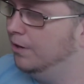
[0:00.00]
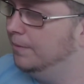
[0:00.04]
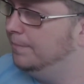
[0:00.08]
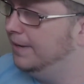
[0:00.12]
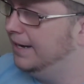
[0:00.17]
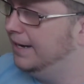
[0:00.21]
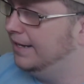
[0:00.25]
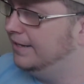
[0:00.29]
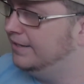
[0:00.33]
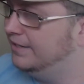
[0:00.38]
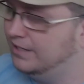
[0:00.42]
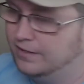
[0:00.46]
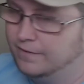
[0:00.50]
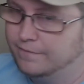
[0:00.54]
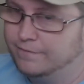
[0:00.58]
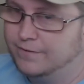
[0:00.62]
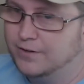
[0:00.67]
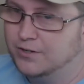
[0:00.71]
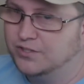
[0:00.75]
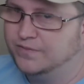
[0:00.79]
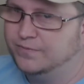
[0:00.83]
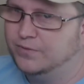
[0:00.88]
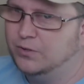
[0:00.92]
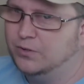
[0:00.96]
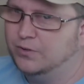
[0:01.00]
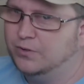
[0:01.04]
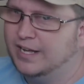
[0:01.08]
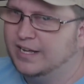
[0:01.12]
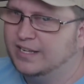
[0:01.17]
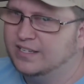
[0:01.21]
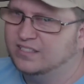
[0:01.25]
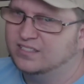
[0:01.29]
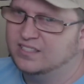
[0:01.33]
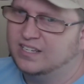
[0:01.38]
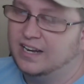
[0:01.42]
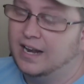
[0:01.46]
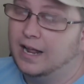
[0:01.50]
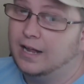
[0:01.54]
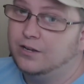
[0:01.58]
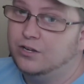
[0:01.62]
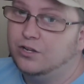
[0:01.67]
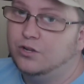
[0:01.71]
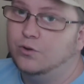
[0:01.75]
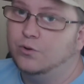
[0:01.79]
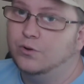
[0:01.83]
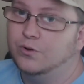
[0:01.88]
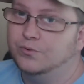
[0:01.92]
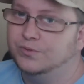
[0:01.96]
but I did the first few days, and I
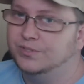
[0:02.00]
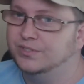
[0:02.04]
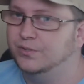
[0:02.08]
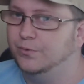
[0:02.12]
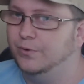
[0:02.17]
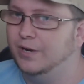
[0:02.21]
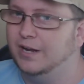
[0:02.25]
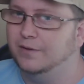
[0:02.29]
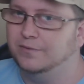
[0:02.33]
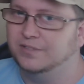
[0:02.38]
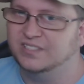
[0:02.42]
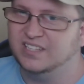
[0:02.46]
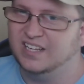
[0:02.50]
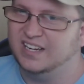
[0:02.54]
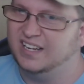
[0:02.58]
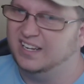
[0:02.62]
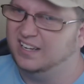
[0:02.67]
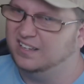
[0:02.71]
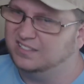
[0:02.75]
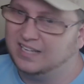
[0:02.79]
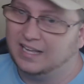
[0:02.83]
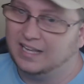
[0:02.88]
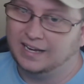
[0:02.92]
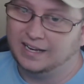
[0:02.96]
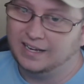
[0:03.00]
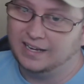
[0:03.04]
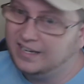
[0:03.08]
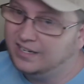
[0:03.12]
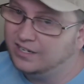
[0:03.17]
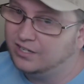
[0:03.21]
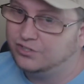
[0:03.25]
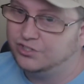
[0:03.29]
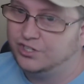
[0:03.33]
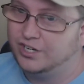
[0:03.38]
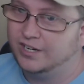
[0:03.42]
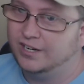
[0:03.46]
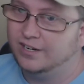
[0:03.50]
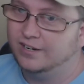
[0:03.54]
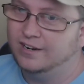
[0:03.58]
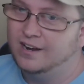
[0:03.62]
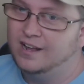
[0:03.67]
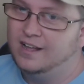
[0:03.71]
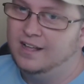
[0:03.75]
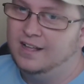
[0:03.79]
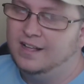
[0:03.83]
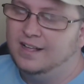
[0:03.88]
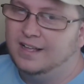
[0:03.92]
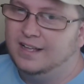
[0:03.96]
knew it was the way I was setting. I was like, it ain't the chair,
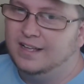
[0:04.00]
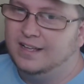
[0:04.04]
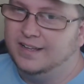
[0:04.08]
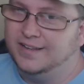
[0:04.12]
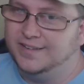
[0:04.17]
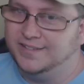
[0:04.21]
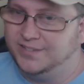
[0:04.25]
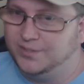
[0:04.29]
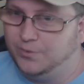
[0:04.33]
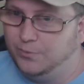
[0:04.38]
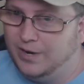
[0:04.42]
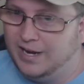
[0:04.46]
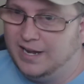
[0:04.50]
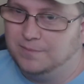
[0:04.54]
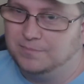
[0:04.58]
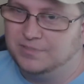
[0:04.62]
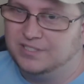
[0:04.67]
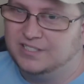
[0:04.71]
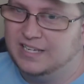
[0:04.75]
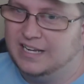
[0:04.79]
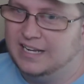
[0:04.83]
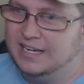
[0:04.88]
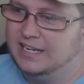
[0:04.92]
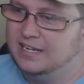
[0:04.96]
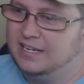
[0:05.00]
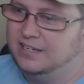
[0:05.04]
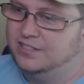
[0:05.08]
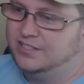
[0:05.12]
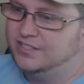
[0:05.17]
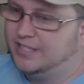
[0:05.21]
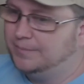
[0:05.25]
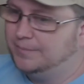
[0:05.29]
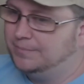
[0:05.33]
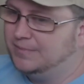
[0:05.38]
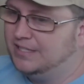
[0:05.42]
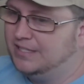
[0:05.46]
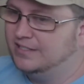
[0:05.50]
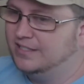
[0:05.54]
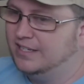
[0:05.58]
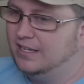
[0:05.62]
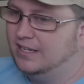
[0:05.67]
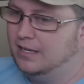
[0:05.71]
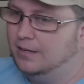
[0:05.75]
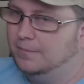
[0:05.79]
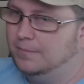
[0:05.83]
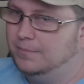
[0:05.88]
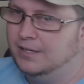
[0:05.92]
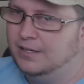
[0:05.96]
it's the way I'm setting. Something's
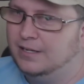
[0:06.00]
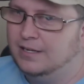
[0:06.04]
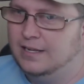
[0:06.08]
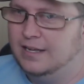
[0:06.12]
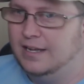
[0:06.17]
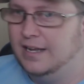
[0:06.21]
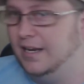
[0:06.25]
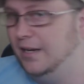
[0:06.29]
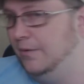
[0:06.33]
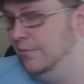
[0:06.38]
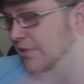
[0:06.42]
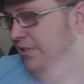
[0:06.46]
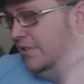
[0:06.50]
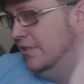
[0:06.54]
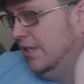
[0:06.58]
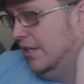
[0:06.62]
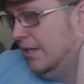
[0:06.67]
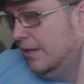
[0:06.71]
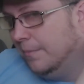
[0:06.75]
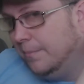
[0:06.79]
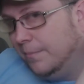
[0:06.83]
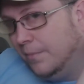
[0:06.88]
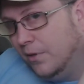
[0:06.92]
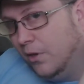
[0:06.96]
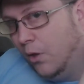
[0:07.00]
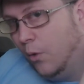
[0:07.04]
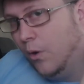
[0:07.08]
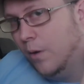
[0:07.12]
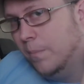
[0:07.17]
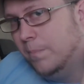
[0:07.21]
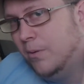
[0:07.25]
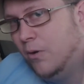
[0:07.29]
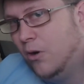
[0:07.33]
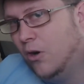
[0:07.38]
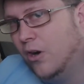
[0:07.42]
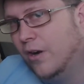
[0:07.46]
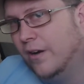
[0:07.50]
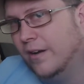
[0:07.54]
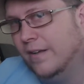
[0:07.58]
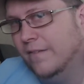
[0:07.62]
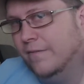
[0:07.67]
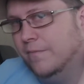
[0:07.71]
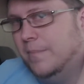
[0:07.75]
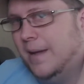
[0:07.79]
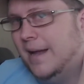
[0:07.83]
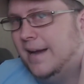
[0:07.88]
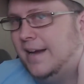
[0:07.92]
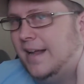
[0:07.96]
up, and it was the lower part
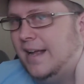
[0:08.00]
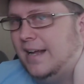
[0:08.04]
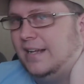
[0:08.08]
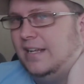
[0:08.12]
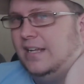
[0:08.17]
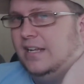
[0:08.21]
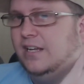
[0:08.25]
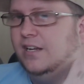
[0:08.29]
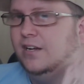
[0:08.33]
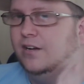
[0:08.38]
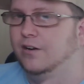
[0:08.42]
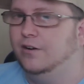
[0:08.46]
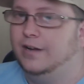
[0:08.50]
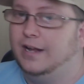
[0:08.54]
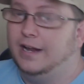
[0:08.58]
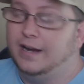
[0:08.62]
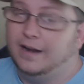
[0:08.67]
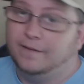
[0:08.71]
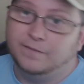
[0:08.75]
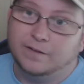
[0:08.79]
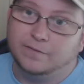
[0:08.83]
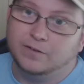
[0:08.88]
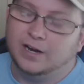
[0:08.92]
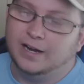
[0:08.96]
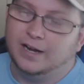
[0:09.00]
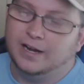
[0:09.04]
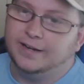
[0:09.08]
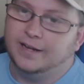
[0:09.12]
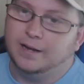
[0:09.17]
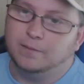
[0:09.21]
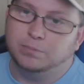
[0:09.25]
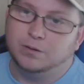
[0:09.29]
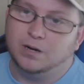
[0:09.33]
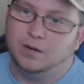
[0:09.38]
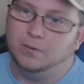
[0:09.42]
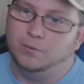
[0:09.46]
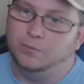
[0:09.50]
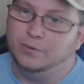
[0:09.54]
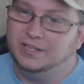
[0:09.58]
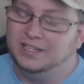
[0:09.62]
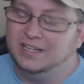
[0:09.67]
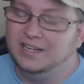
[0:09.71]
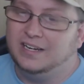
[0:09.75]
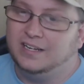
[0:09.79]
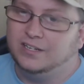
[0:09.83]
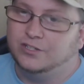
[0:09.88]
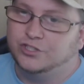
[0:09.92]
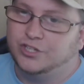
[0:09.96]
of my neck here, and I've never had that problem with
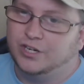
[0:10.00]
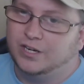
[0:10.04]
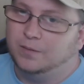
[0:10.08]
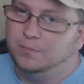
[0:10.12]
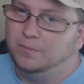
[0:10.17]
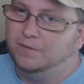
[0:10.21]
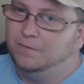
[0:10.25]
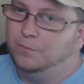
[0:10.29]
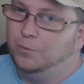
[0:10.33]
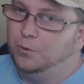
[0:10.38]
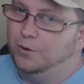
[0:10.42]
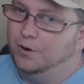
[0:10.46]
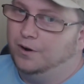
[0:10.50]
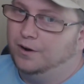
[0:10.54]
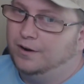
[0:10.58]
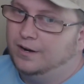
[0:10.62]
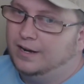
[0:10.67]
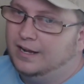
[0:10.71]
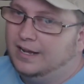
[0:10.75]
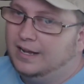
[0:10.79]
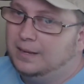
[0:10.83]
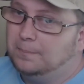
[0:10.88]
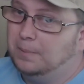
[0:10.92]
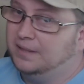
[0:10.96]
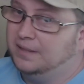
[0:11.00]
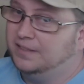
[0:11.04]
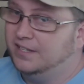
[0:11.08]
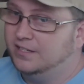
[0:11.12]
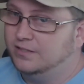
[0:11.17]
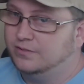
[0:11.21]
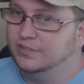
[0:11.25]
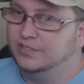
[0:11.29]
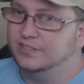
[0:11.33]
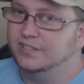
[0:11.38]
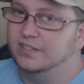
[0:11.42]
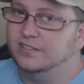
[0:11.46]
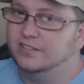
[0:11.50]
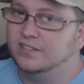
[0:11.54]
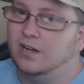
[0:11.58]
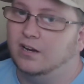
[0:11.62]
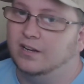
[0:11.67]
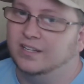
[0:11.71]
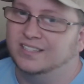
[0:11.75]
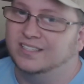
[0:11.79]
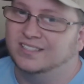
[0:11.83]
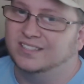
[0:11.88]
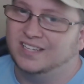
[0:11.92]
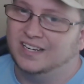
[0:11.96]
any chair before, but this was the
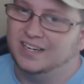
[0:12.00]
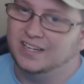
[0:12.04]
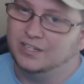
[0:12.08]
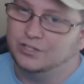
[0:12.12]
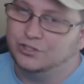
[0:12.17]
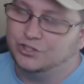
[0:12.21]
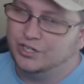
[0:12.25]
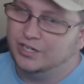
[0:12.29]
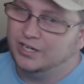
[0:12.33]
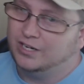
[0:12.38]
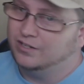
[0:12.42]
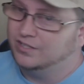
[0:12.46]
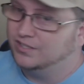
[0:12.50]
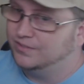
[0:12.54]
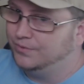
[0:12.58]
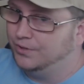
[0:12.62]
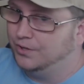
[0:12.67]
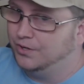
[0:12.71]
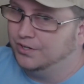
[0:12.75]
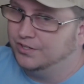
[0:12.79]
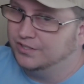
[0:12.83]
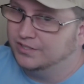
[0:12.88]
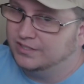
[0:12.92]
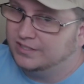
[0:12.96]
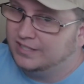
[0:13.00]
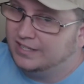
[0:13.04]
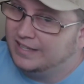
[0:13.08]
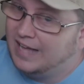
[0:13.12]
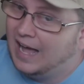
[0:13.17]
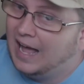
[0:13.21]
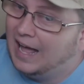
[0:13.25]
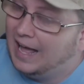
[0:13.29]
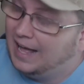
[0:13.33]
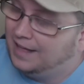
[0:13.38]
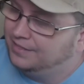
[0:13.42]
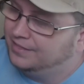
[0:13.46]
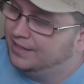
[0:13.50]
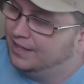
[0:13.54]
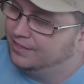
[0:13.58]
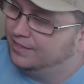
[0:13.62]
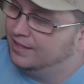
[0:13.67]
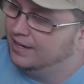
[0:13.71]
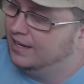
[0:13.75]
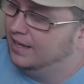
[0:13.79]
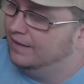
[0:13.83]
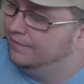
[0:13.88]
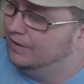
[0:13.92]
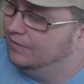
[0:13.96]
tallest setting chair as far as the height I
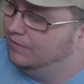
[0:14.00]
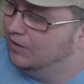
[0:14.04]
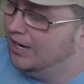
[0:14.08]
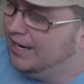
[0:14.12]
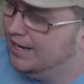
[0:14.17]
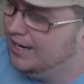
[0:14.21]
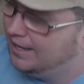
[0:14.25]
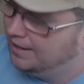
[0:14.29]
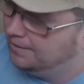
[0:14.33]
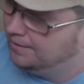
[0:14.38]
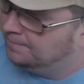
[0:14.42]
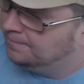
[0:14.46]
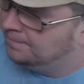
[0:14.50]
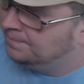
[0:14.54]
think I've ever had.